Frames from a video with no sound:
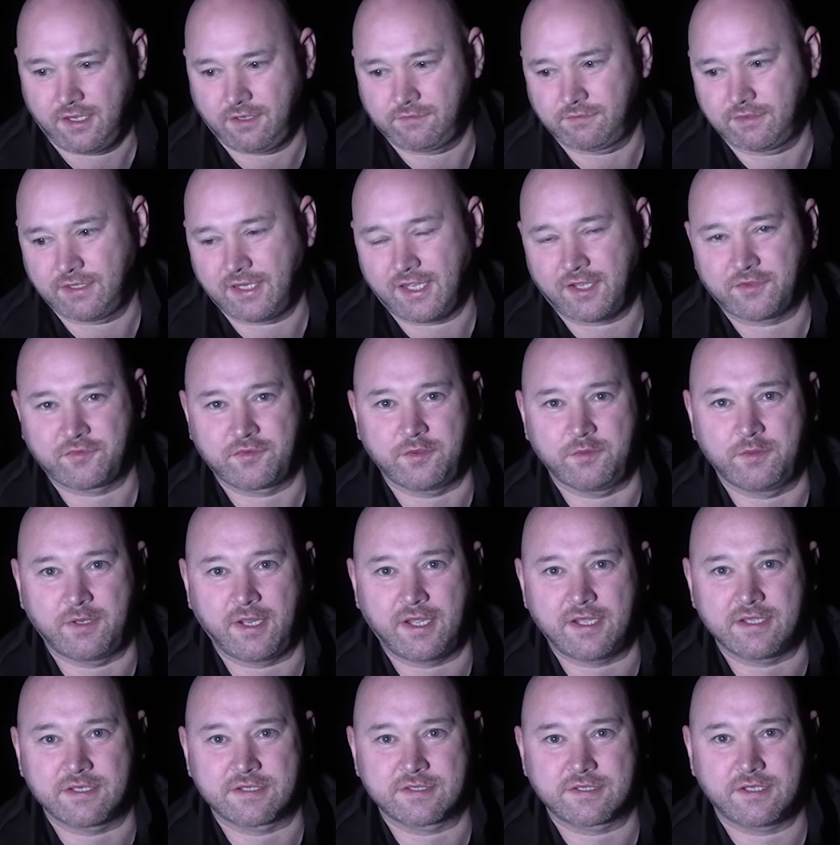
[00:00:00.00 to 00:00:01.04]
last few
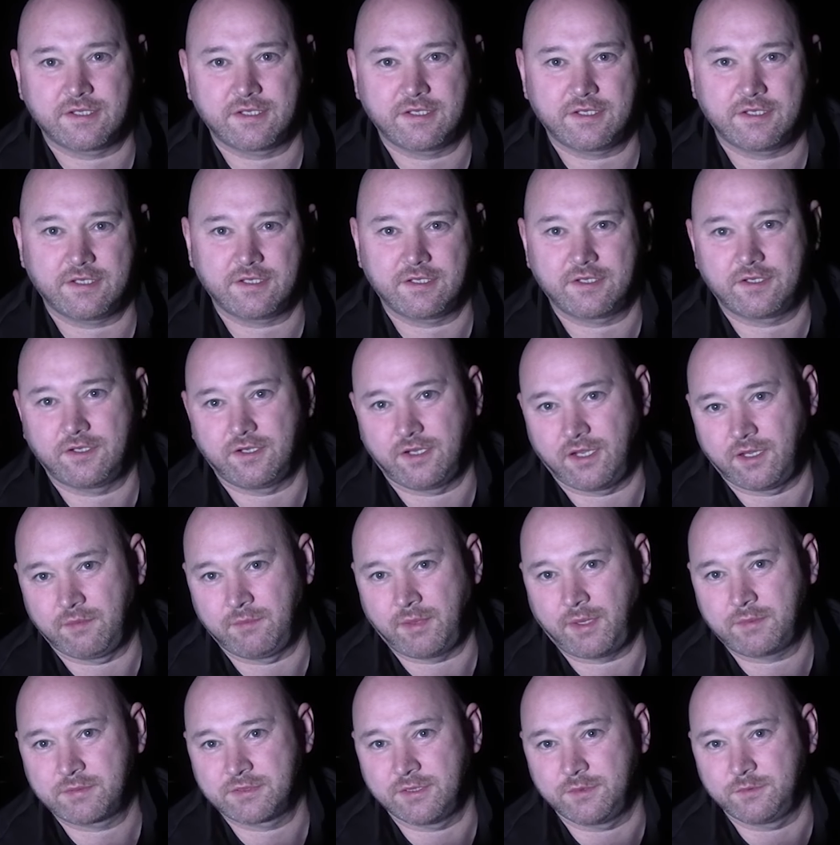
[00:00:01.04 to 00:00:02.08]
days,
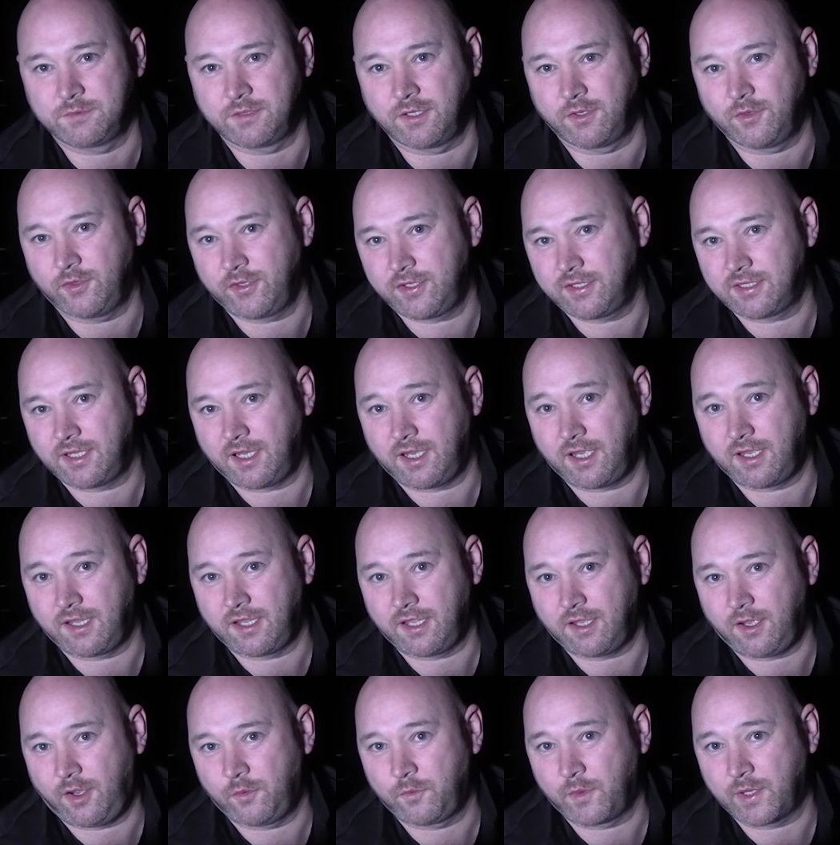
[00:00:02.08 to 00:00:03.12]
I'm absolutely delighted
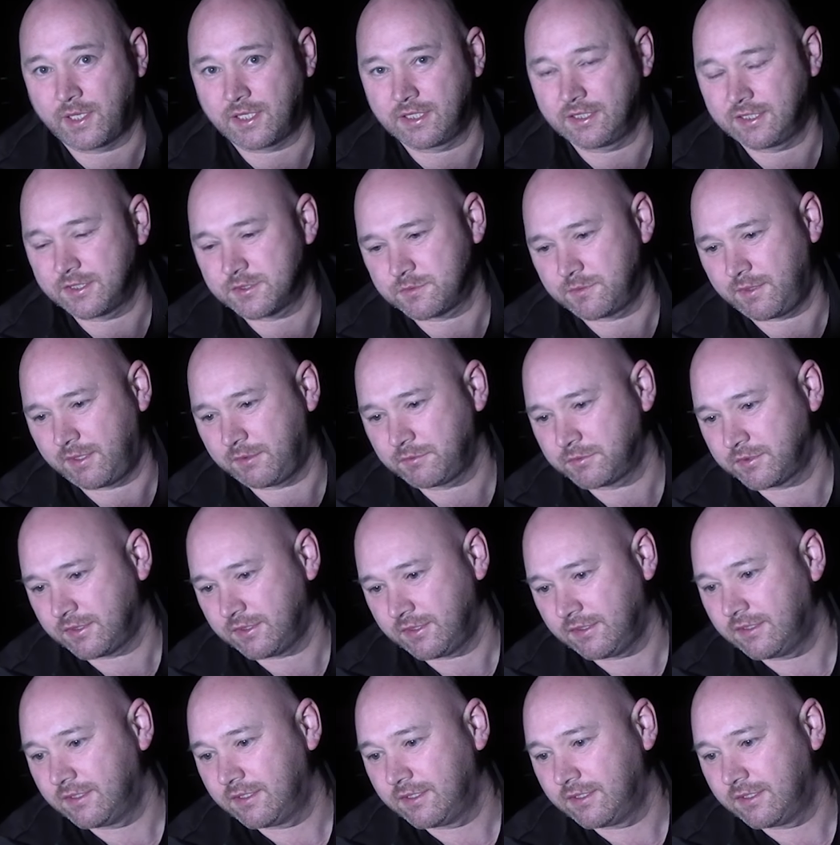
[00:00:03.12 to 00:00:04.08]
that I winkled this one out.